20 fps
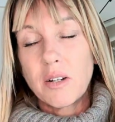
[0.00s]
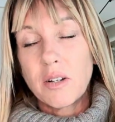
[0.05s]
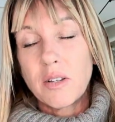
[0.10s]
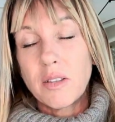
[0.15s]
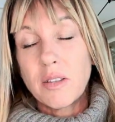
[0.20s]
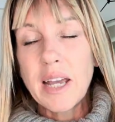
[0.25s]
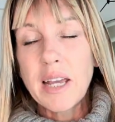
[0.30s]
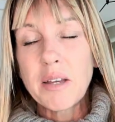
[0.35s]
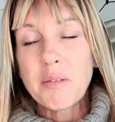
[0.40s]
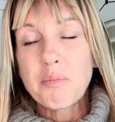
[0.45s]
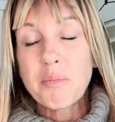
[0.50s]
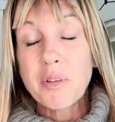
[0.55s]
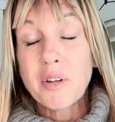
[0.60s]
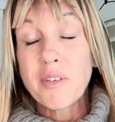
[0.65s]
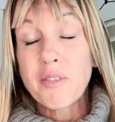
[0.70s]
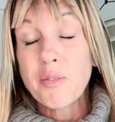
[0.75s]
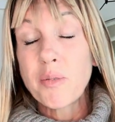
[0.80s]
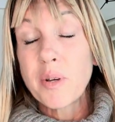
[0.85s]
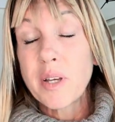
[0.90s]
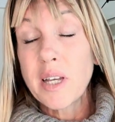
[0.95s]
But
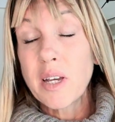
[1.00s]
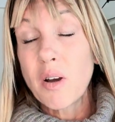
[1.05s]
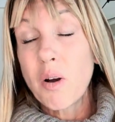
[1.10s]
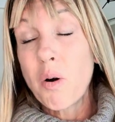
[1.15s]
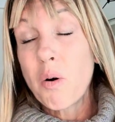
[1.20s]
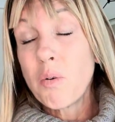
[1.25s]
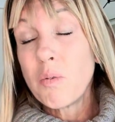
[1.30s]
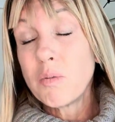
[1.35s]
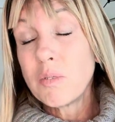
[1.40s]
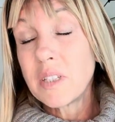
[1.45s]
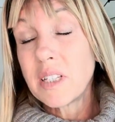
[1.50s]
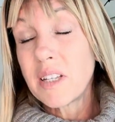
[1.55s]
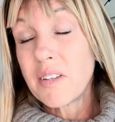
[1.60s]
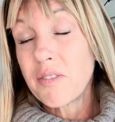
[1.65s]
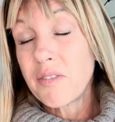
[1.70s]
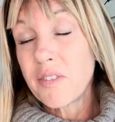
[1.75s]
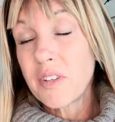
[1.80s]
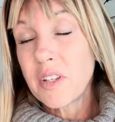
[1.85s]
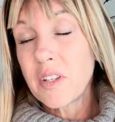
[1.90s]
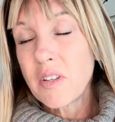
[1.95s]
if we only
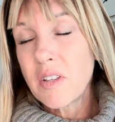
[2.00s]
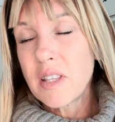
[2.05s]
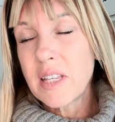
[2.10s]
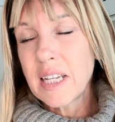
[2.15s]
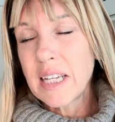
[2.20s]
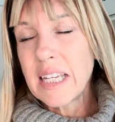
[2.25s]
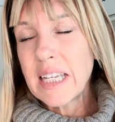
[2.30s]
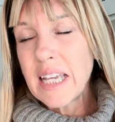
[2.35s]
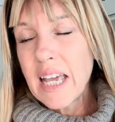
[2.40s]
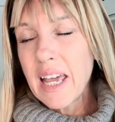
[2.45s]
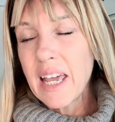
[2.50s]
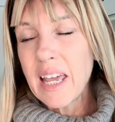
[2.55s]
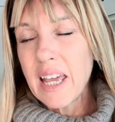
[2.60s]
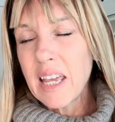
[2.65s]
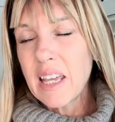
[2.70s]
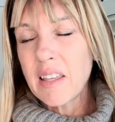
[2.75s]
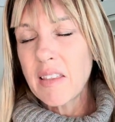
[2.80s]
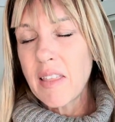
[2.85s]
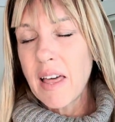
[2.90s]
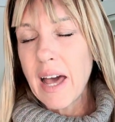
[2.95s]
feel the
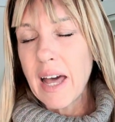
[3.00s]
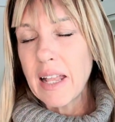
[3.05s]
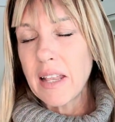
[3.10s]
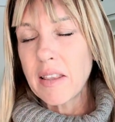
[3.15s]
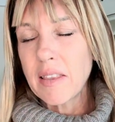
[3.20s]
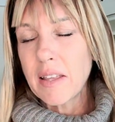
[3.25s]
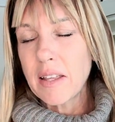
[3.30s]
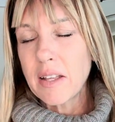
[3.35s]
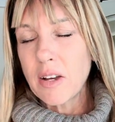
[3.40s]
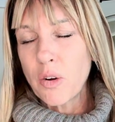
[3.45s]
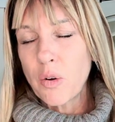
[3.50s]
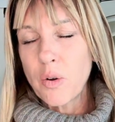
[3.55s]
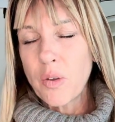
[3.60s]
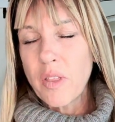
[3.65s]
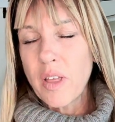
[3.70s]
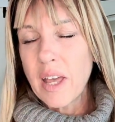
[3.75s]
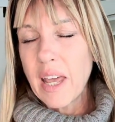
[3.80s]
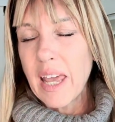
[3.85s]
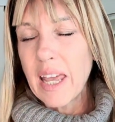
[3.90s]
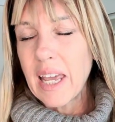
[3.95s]
yang, or
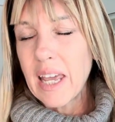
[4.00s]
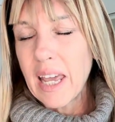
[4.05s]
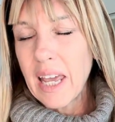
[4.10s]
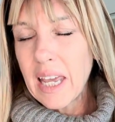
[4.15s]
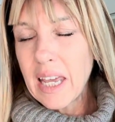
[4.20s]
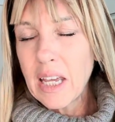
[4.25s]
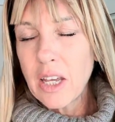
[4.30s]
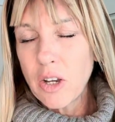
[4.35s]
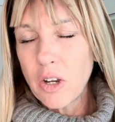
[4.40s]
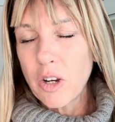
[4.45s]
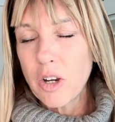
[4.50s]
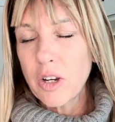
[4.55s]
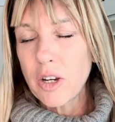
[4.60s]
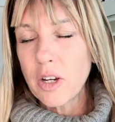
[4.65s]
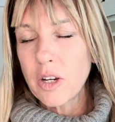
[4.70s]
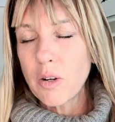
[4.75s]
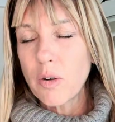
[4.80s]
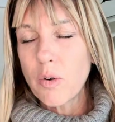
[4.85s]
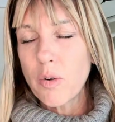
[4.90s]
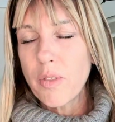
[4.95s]
the
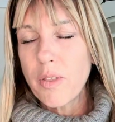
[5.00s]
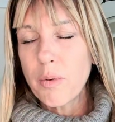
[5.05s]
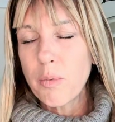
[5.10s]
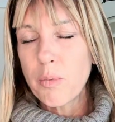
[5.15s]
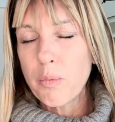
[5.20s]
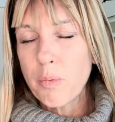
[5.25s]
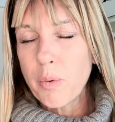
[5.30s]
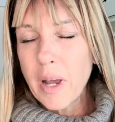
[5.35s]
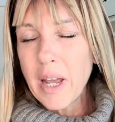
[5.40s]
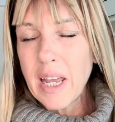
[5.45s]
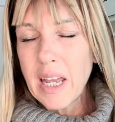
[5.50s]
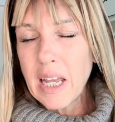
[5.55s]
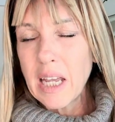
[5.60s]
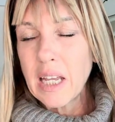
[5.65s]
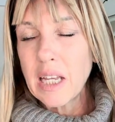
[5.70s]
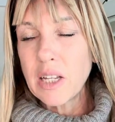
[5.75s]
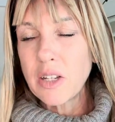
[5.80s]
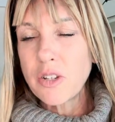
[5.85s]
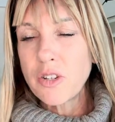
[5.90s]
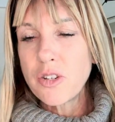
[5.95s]
anger or the
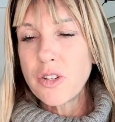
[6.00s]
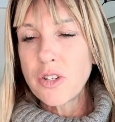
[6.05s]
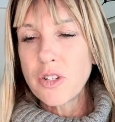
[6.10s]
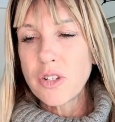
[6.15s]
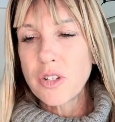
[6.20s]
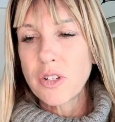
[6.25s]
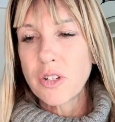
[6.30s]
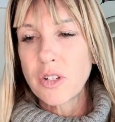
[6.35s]
rage,